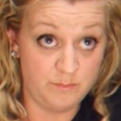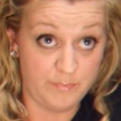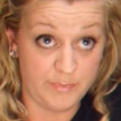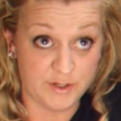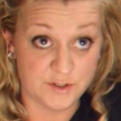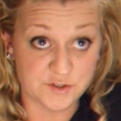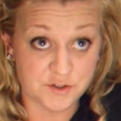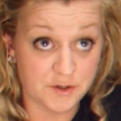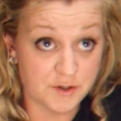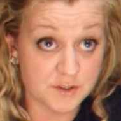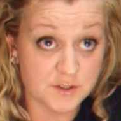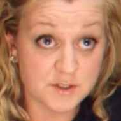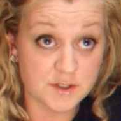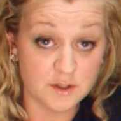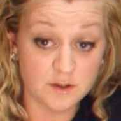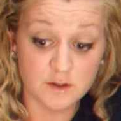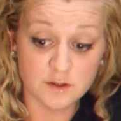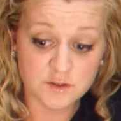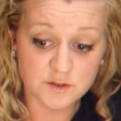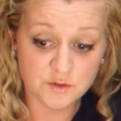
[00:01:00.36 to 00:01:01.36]
Make sure it
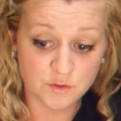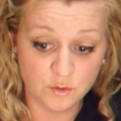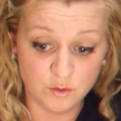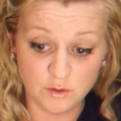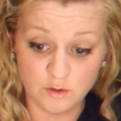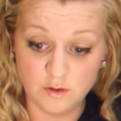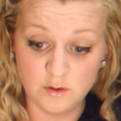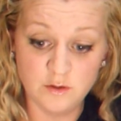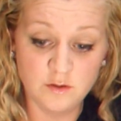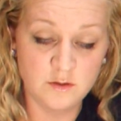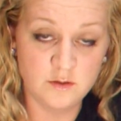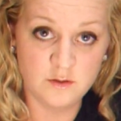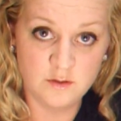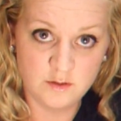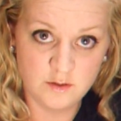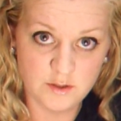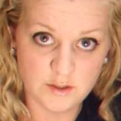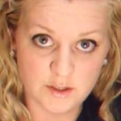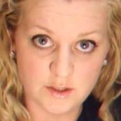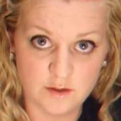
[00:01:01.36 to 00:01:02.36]
still looks cool.
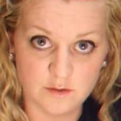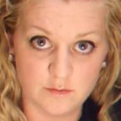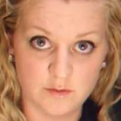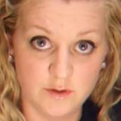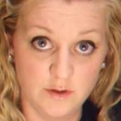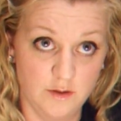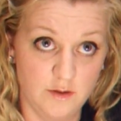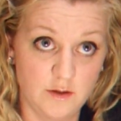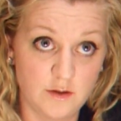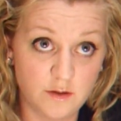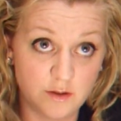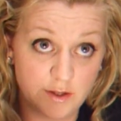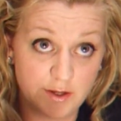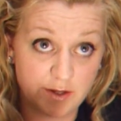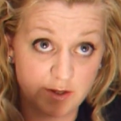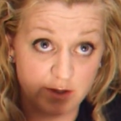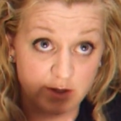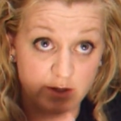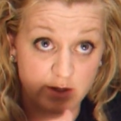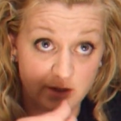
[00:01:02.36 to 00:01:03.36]
You don't want to look
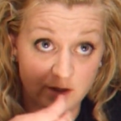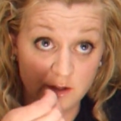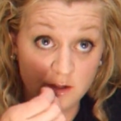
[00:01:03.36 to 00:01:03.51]
like